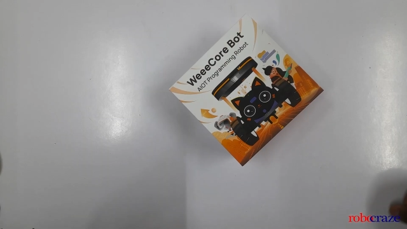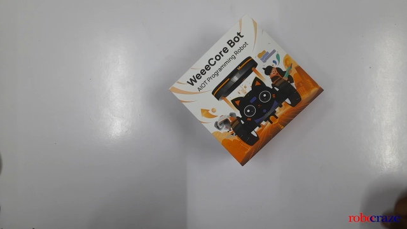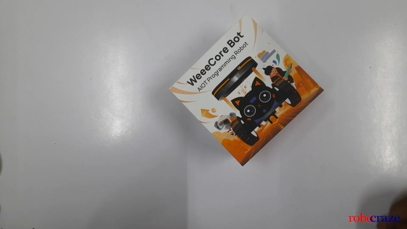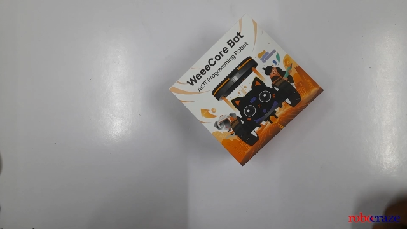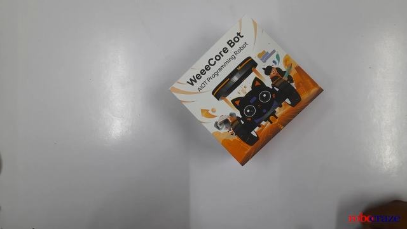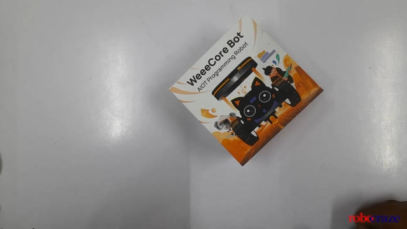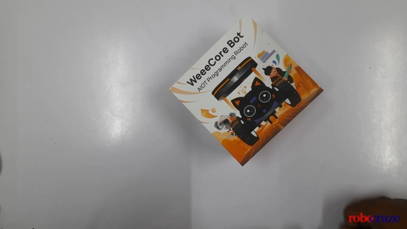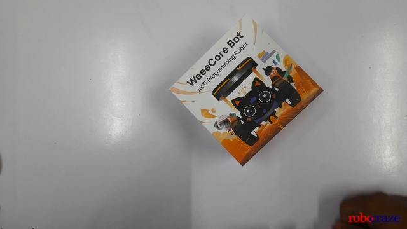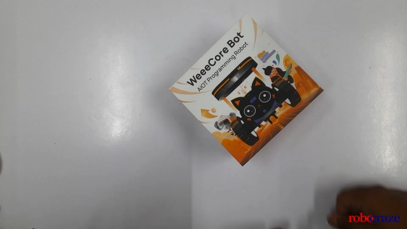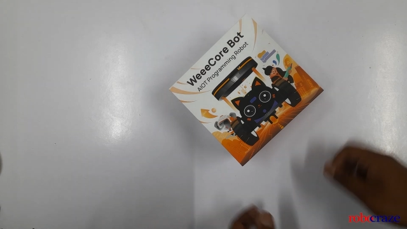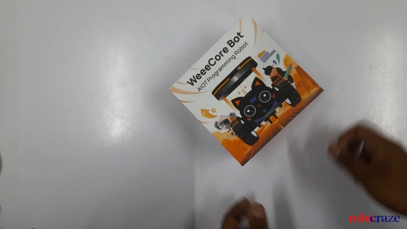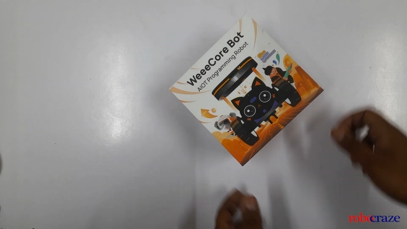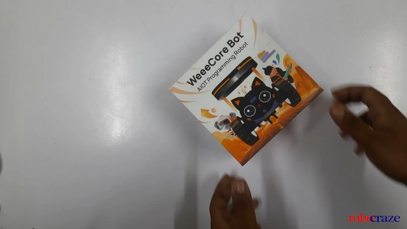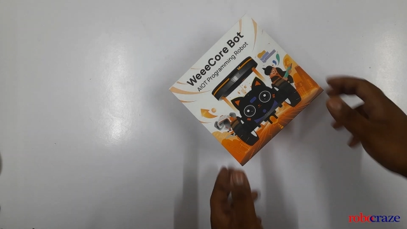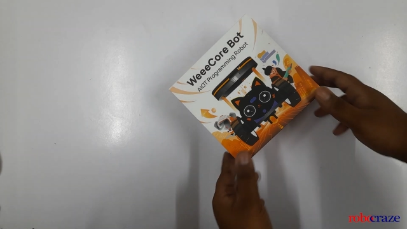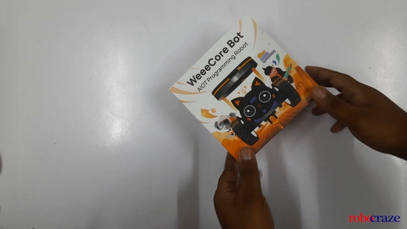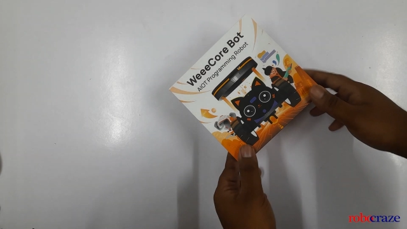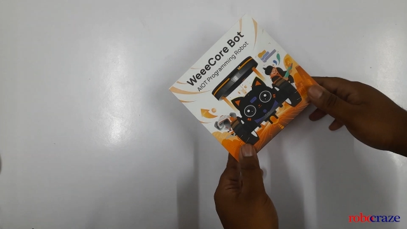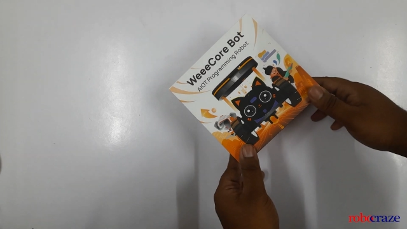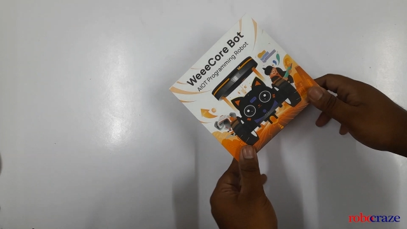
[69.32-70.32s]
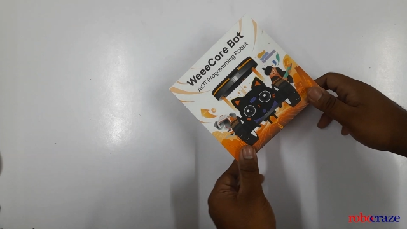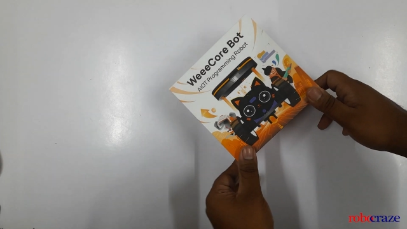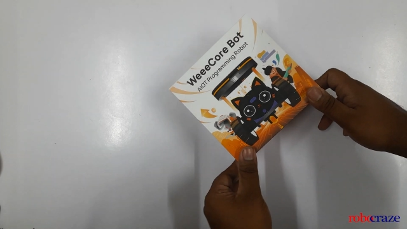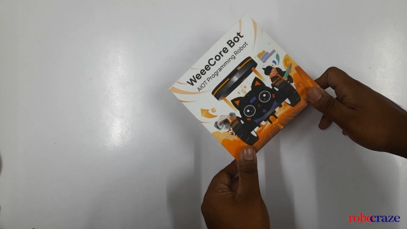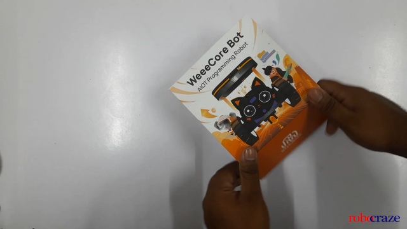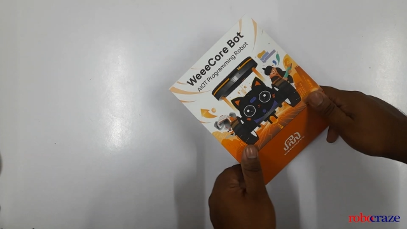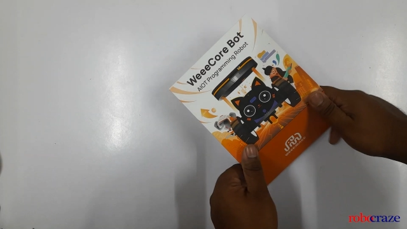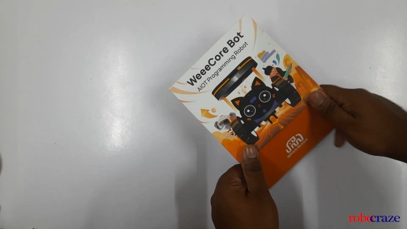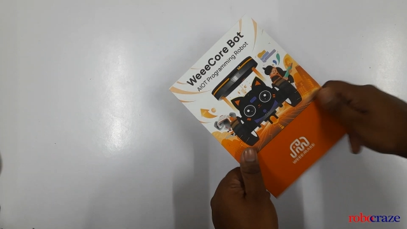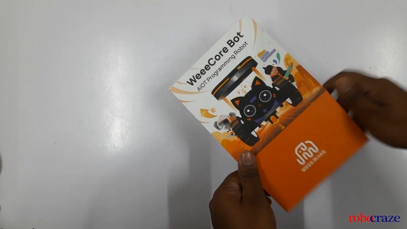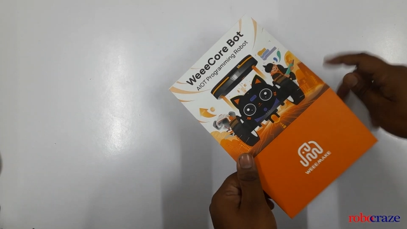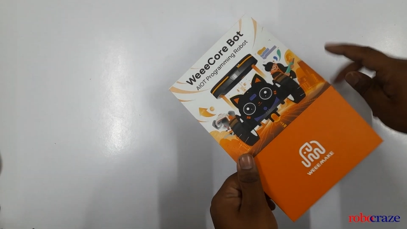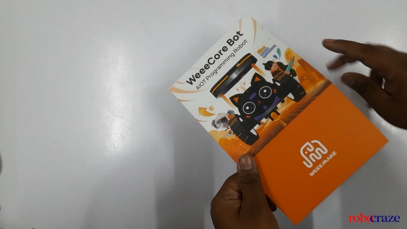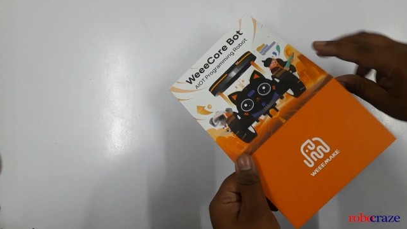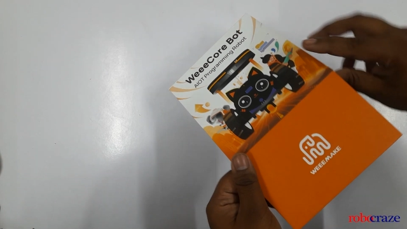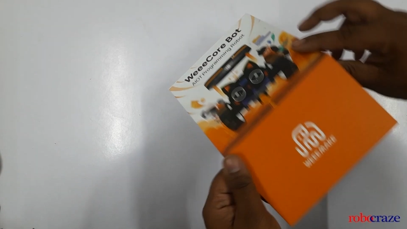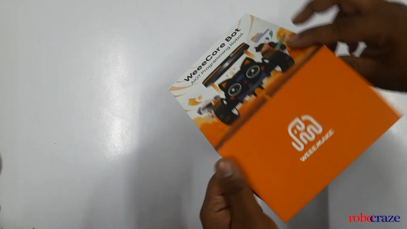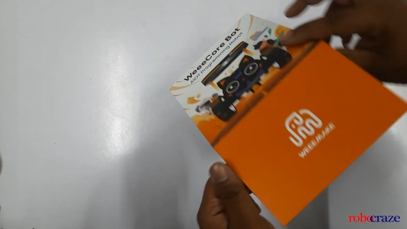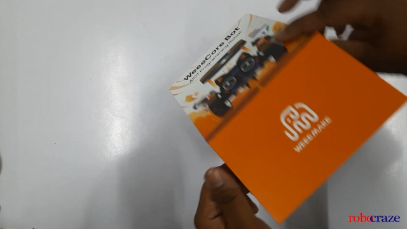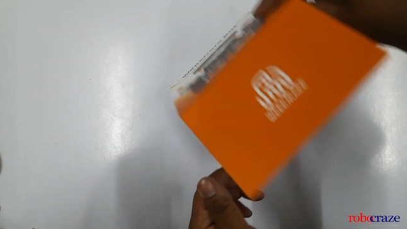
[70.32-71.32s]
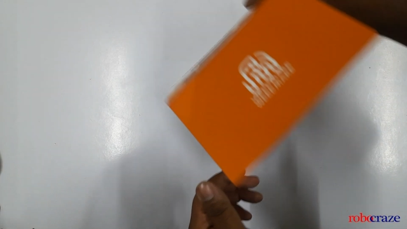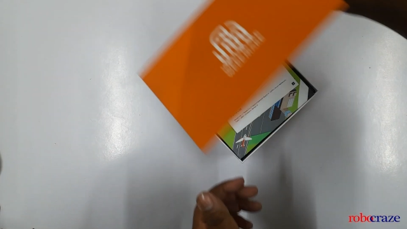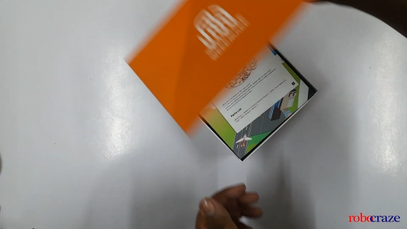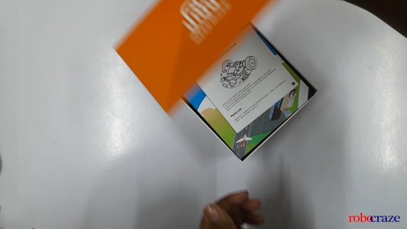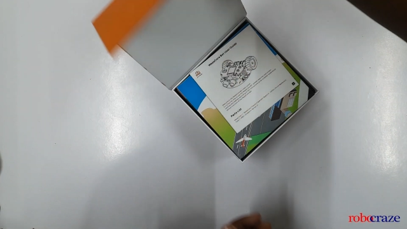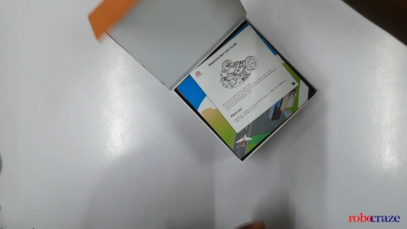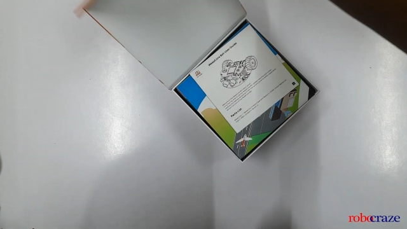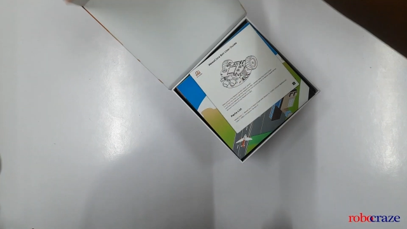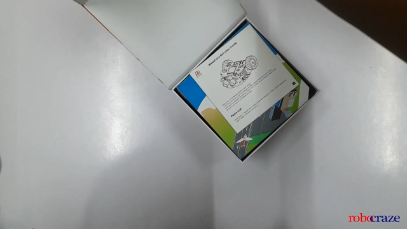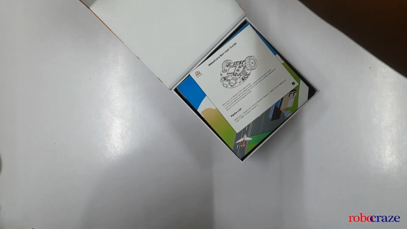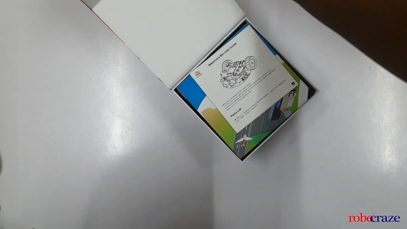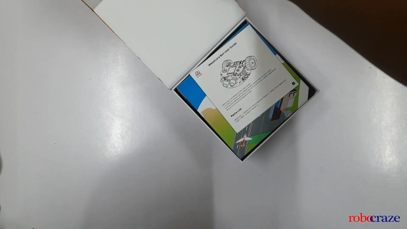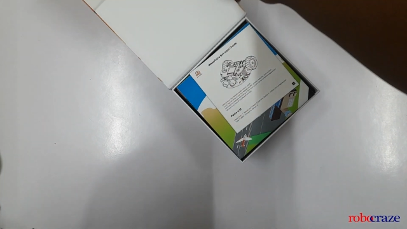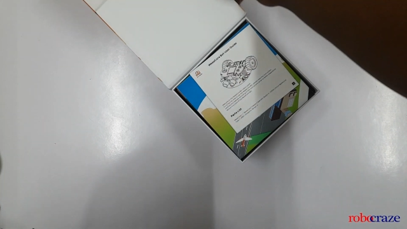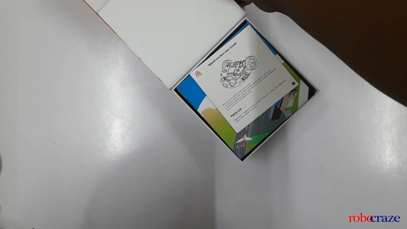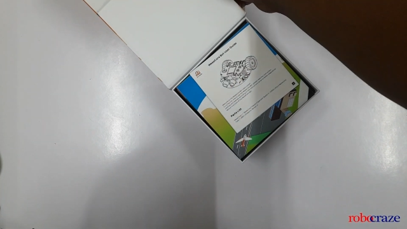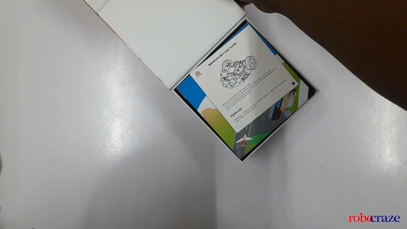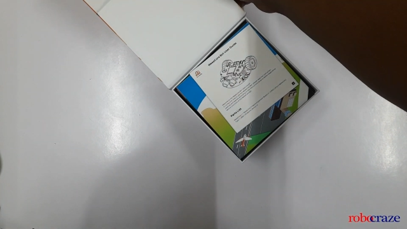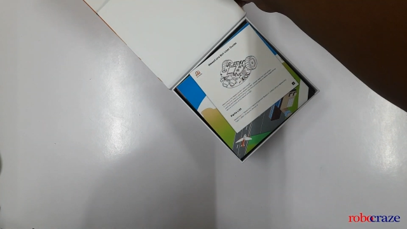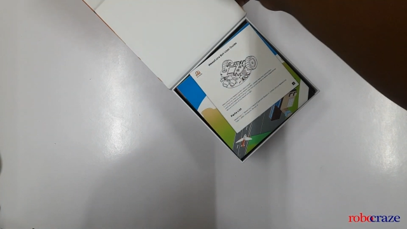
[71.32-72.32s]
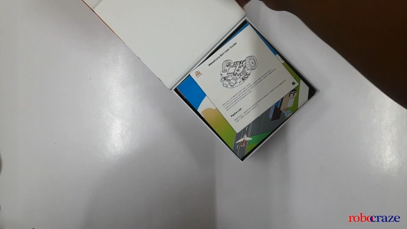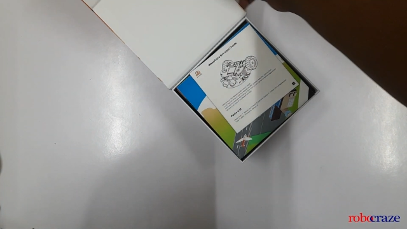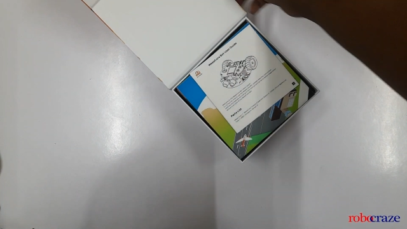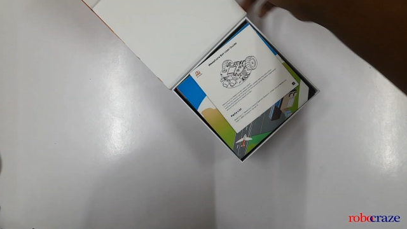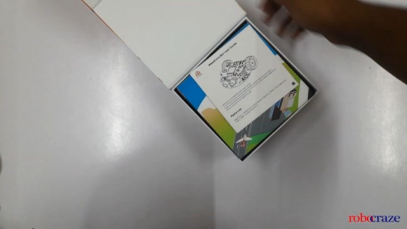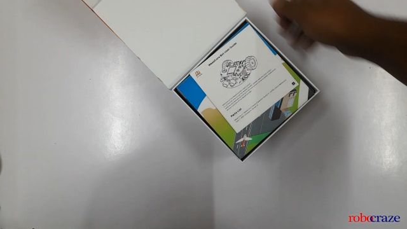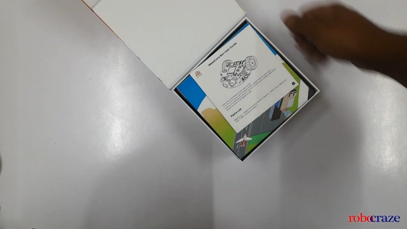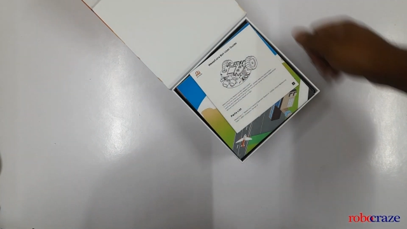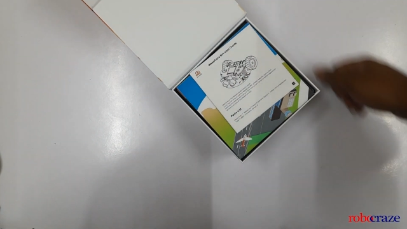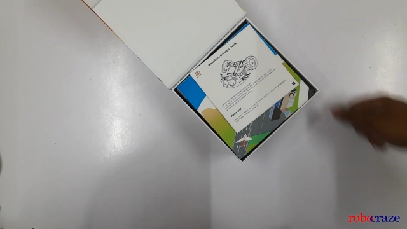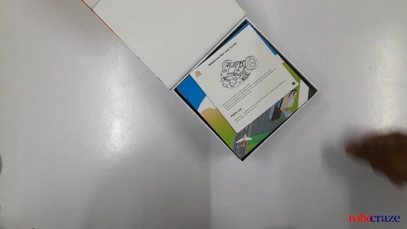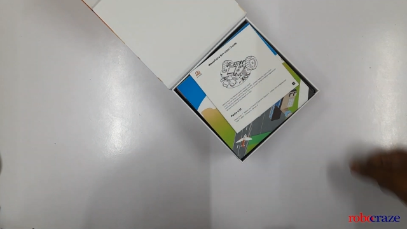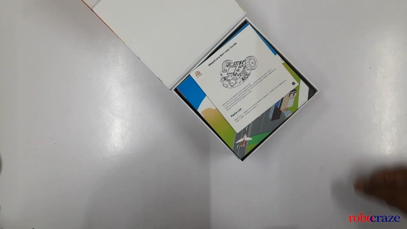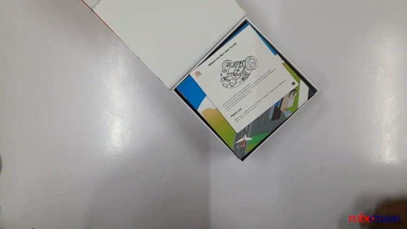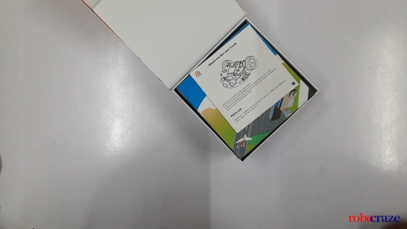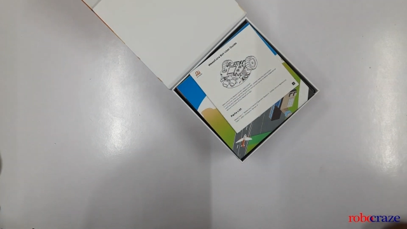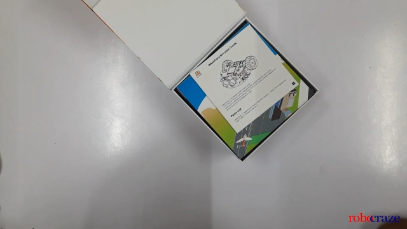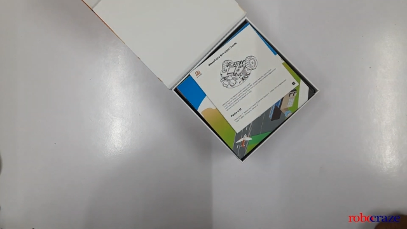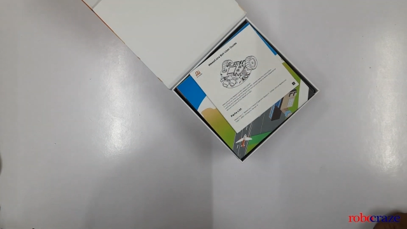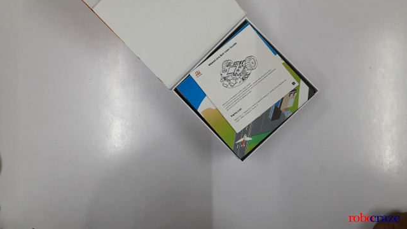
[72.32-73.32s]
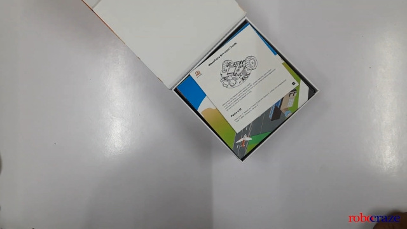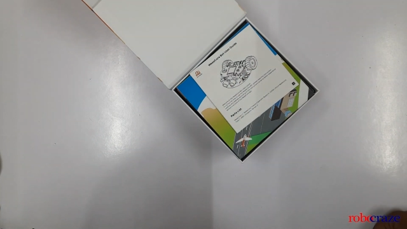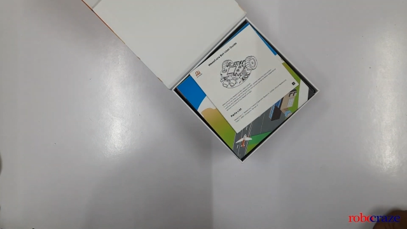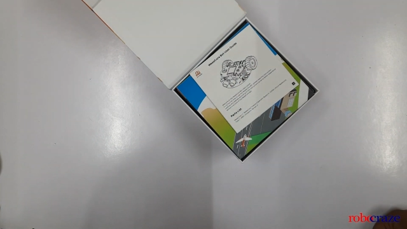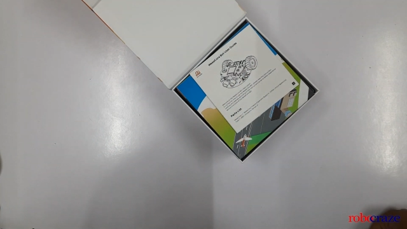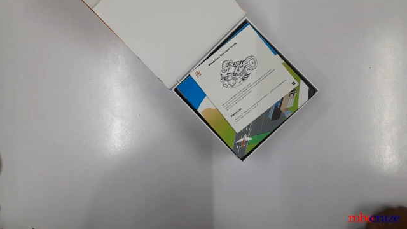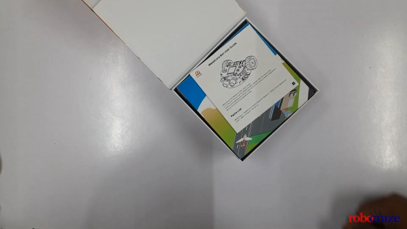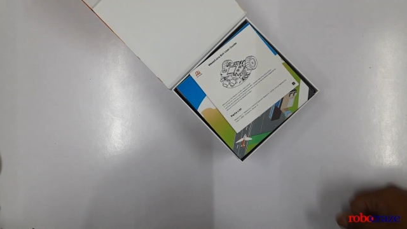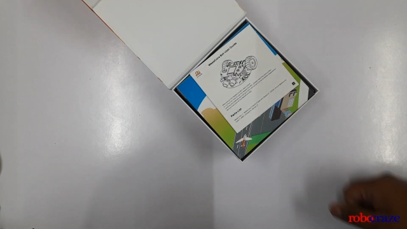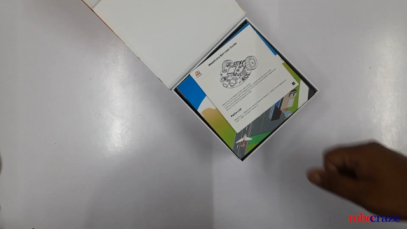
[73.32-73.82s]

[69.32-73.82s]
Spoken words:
No face is visible, so there are no lips to read.